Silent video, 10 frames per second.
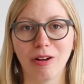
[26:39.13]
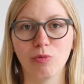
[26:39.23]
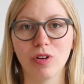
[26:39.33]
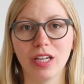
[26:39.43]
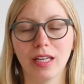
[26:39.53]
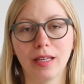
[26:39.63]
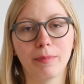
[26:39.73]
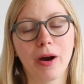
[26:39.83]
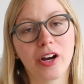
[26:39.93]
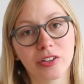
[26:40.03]

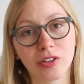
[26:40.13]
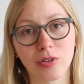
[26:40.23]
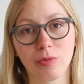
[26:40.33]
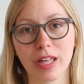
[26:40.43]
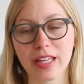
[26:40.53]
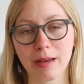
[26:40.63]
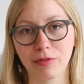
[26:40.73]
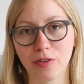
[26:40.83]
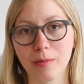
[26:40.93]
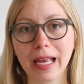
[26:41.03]
We partnered with them
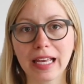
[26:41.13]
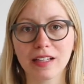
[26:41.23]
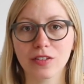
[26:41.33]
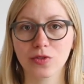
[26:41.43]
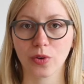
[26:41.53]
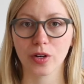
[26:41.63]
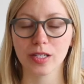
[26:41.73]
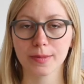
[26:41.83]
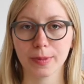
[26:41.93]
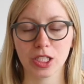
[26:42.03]
for making
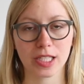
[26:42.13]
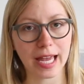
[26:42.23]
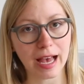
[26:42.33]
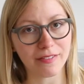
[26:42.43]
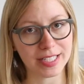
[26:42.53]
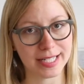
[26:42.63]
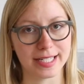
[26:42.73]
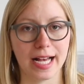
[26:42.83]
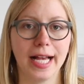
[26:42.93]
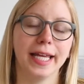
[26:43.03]
stories because they have a
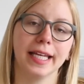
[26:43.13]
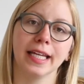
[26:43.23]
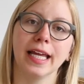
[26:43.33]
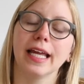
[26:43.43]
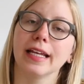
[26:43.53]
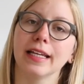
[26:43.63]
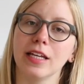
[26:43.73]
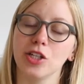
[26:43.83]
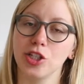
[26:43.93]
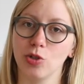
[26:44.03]
design in
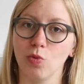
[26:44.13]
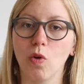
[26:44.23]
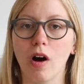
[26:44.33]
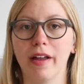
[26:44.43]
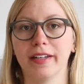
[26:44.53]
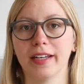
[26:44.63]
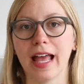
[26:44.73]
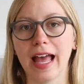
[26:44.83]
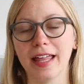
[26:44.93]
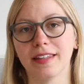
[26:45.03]
issue 1
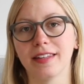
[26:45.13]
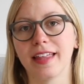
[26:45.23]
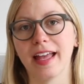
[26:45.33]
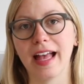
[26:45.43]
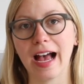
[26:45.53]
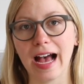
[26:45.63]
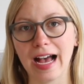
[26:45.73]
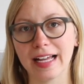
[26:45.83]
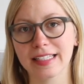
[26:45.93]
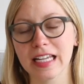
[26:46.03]
and they
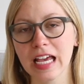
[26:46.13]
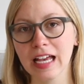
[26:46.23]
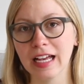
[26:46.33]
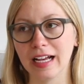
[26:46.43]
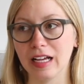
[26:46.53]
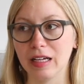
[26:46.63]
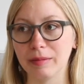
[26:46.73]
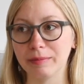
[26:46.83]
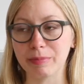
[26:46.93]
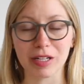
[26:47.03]
had
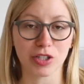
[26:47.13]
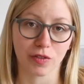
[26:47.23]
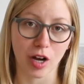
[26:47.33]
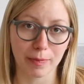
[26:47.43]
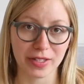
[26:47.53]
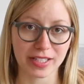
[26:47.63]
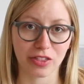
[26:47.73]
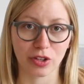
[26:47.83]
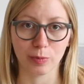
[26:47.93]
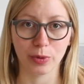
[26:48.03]
a bunch of copies
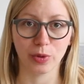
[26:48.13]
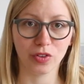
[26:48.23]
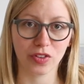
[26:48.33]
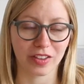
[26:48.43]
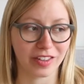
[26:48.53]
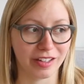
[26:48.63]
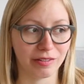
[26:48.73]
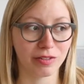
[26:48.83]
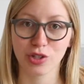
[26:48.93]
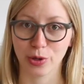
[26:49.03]
at their booth that
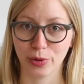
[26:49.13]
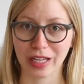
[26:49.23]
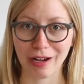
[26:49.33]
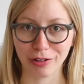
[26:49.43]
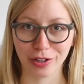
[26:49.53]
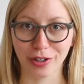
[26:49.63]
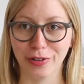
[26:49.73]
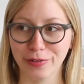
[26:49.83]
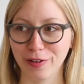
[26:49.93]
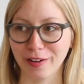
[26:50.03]
they've sold out
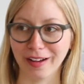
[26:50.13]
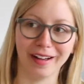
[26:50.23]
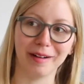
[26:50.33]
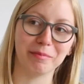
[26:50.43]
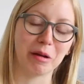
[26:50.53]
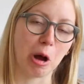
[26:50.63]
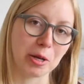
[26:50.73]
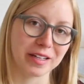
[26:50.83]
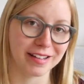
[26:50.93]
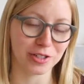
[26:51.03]
of
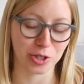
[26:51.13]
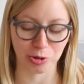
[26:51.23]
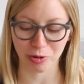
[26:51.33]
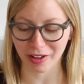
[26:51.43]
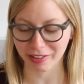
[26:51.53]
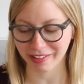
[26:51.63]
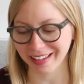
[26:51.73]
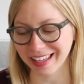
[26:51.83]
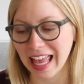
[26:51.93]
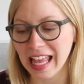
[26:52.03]
on day 2, I
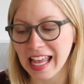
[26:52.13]
think.